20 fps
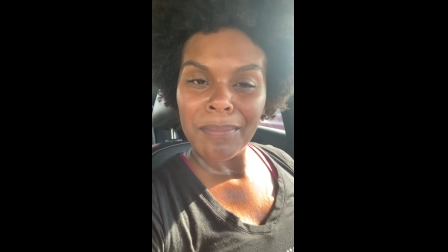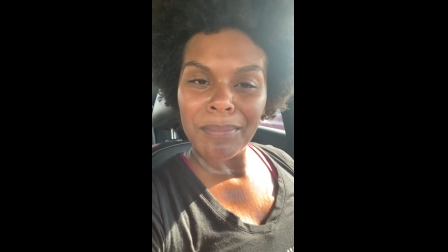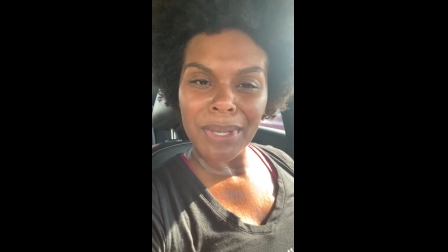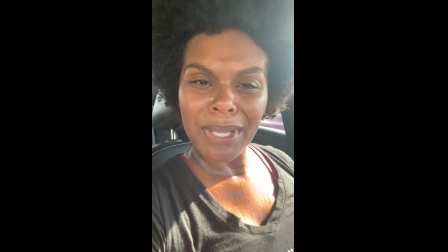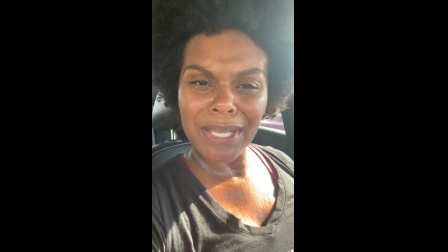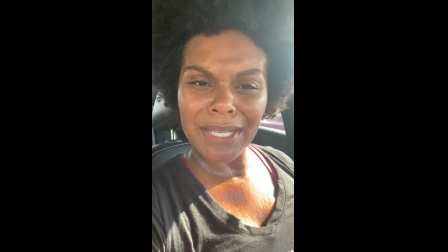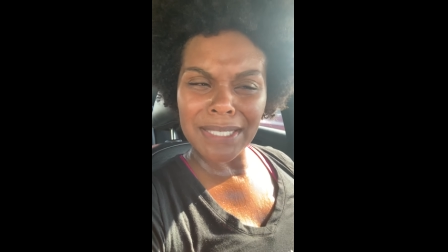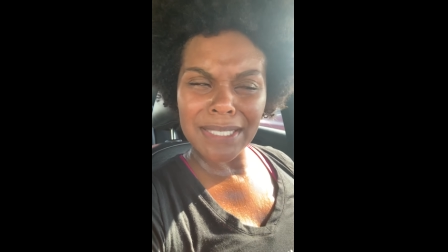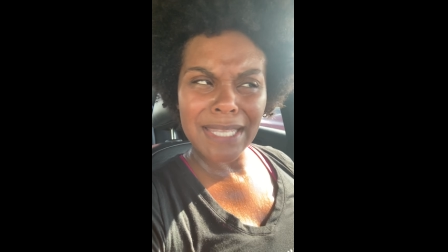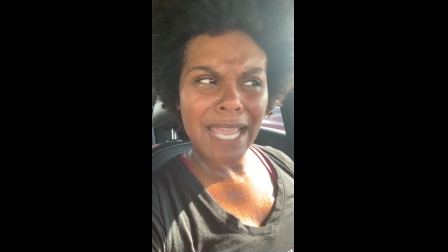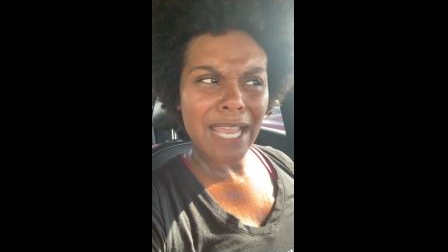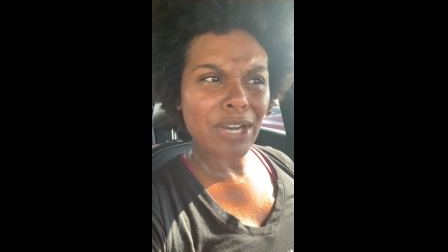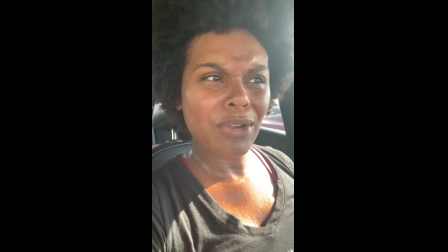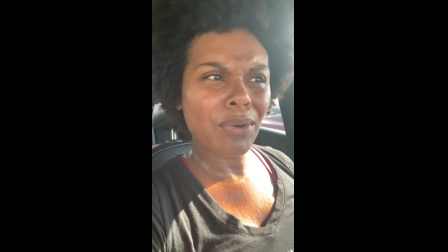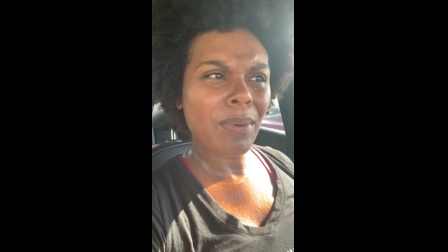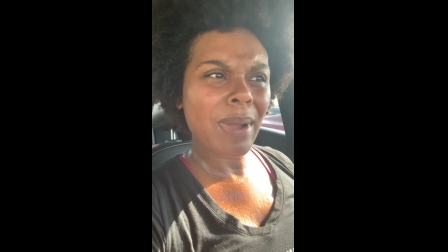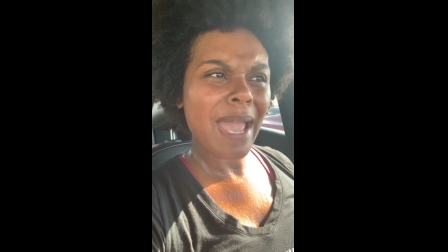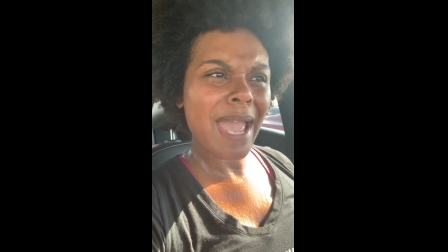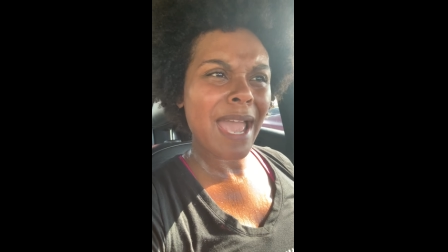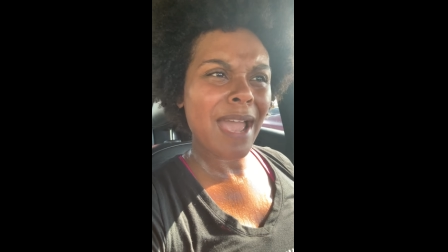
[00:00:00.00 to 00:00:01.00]
because they
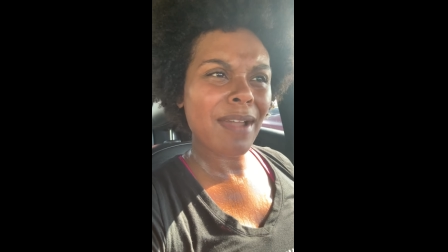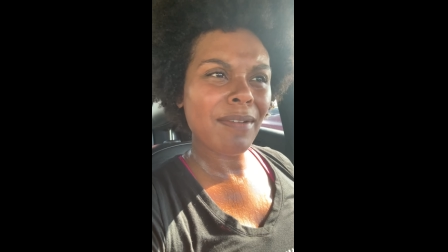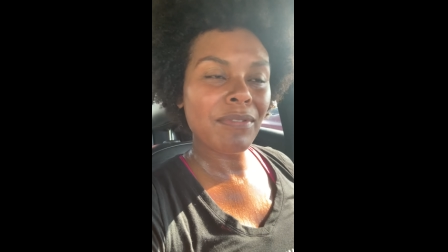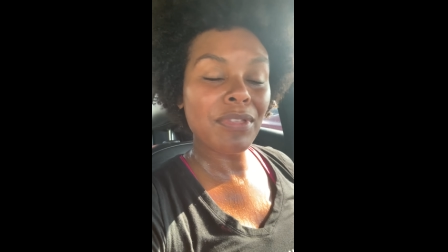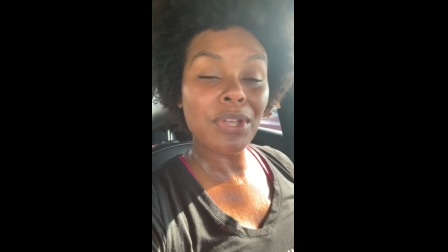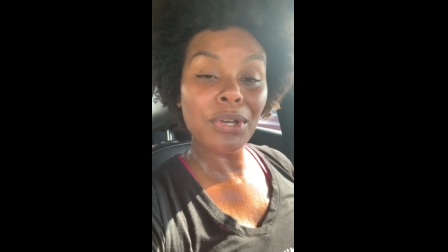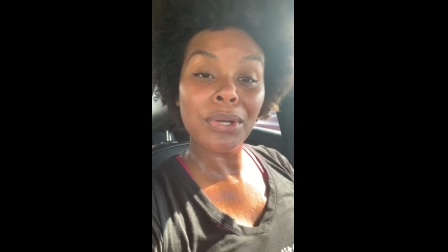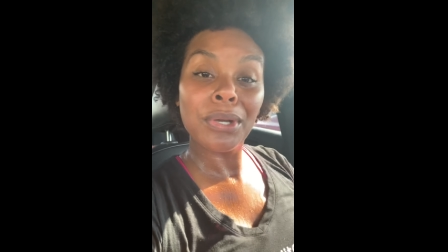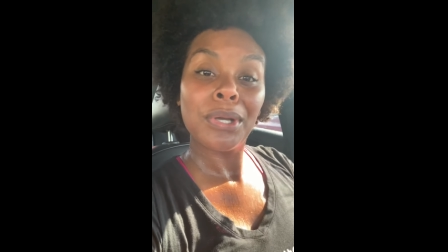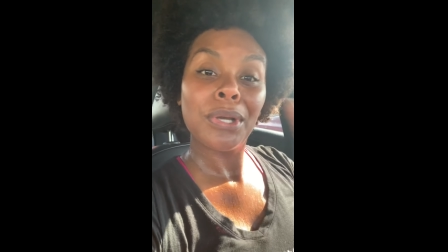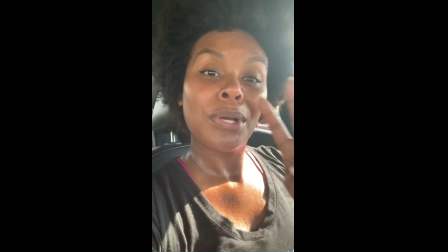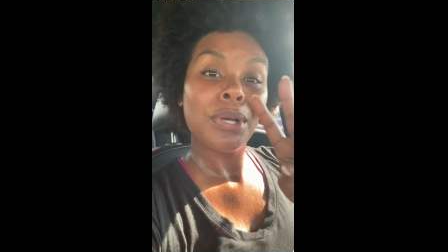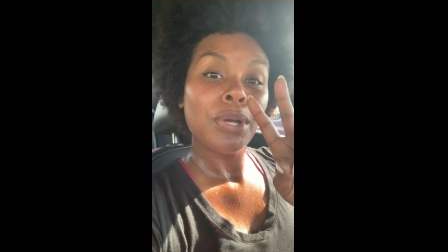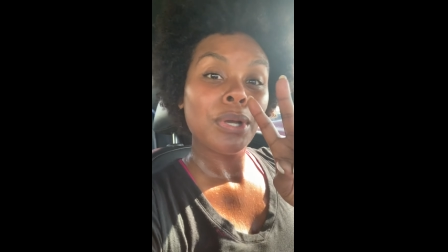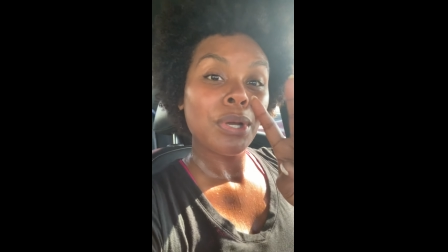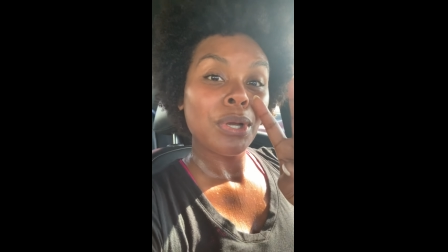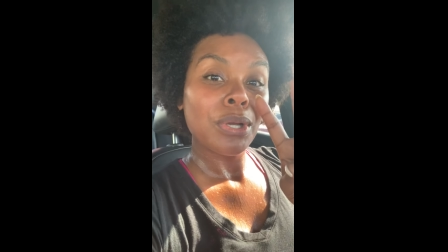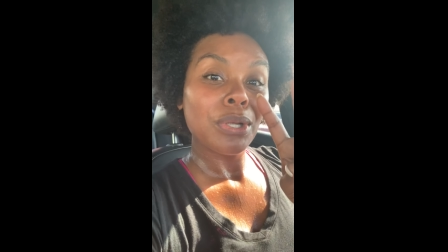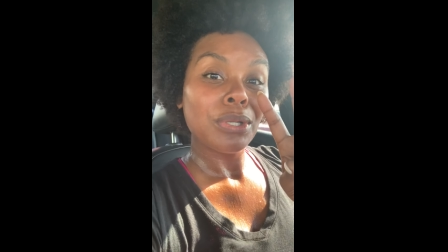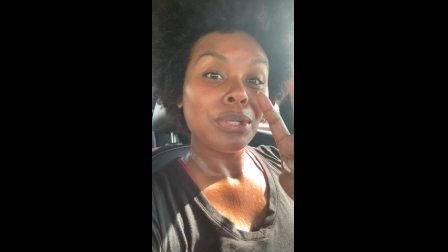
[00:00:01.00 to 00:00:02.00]
don't have the
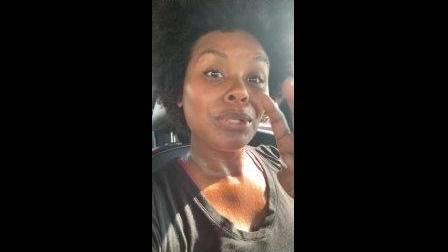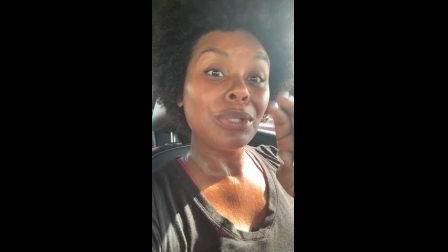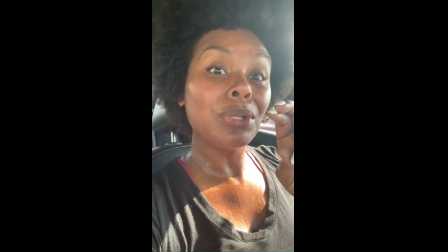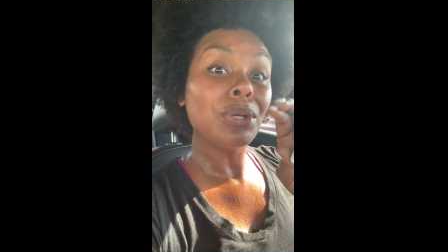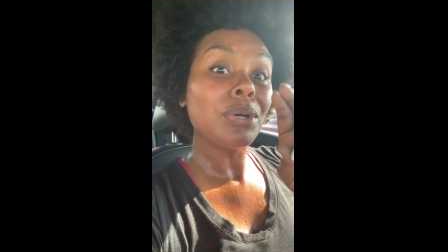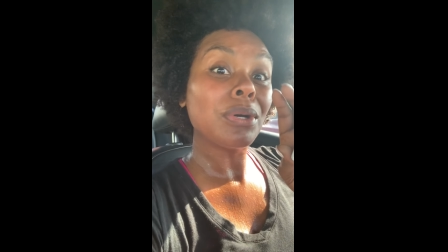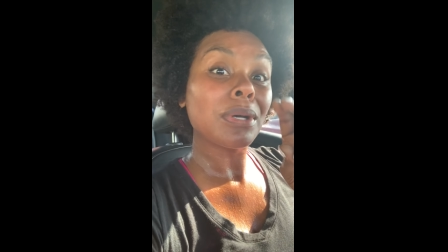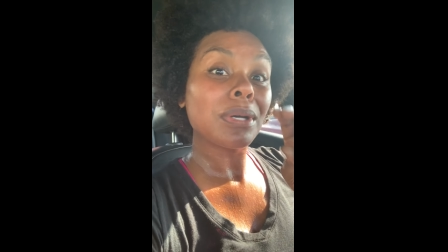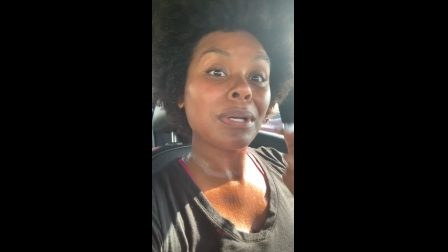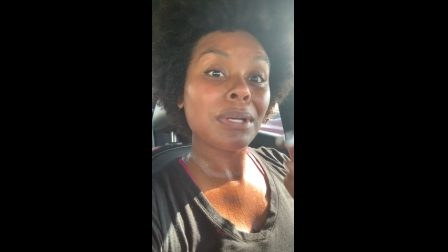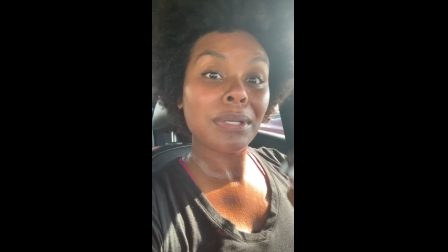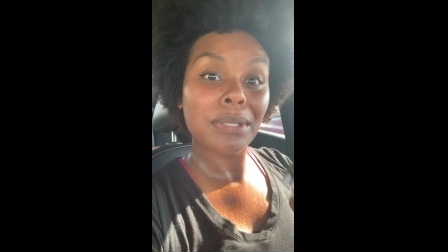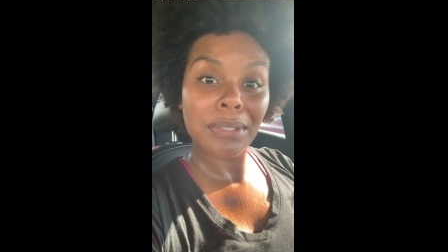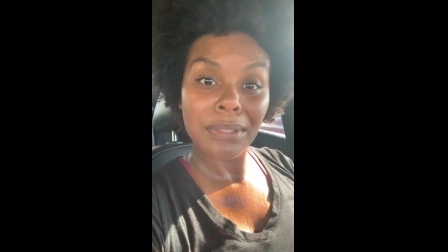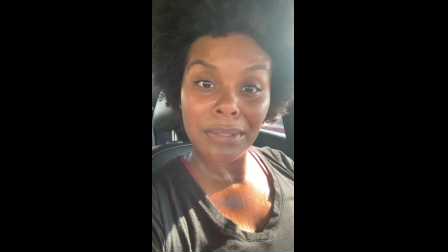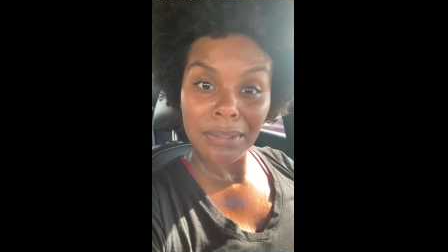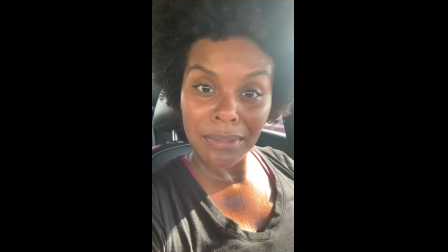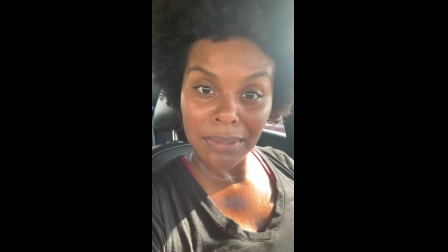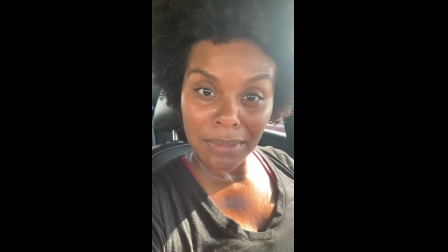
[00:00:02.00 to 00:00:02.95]
look